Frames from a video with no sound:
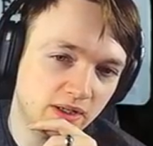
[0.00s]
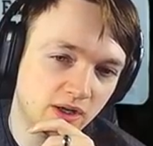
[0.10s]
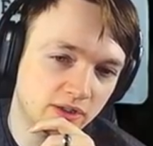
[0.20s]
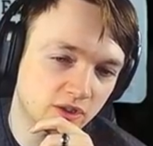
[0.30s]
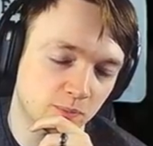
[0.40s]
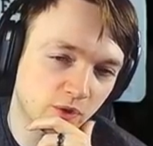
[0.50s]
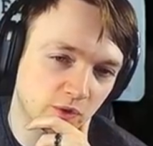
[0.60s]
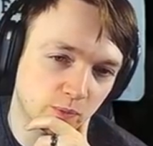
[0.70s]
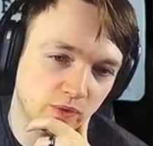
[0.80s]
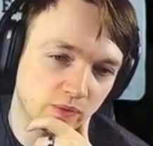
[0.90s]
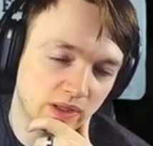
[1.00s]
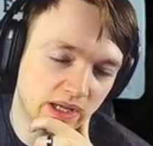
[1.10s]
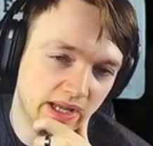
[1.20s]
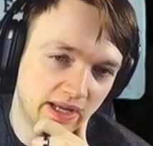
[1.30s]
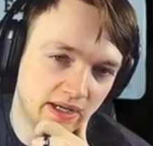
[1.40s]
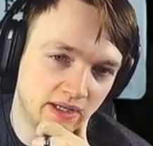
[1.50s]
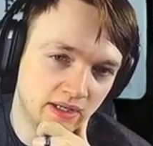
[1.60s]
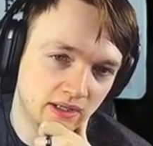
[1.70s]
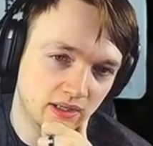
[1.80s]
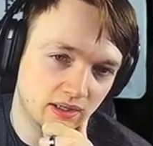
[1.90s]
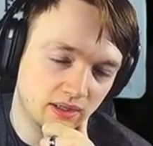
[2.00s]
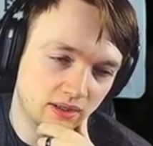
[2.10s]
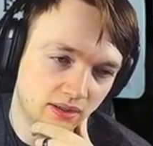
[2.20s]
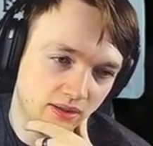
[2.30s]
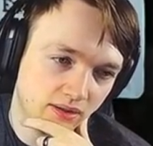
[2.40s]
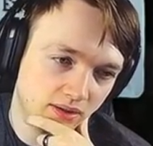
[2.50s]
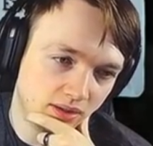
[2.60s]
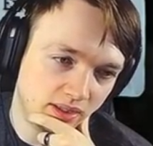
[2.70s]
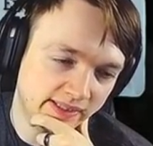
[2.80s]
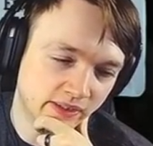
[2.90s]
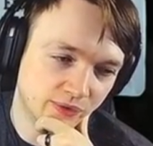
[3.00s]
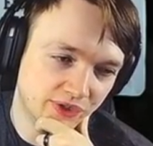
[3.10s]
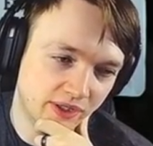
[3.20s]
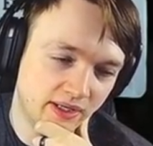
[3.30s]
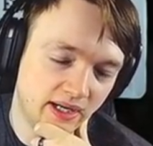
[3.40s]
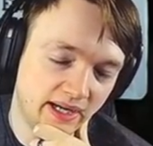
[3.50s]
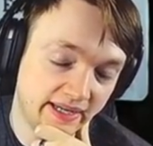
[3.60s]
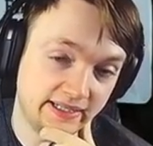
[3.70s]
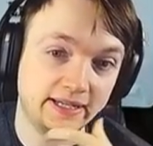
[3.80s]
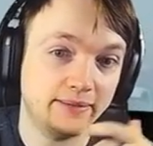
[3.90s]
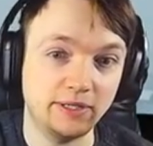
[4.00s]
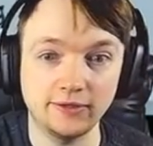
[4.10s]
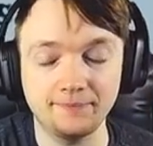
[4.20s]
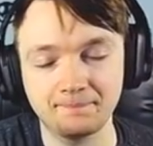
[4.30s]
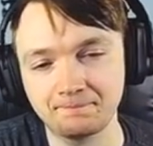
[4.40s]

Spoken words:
cards as possible in a single turn, I get Time Eater.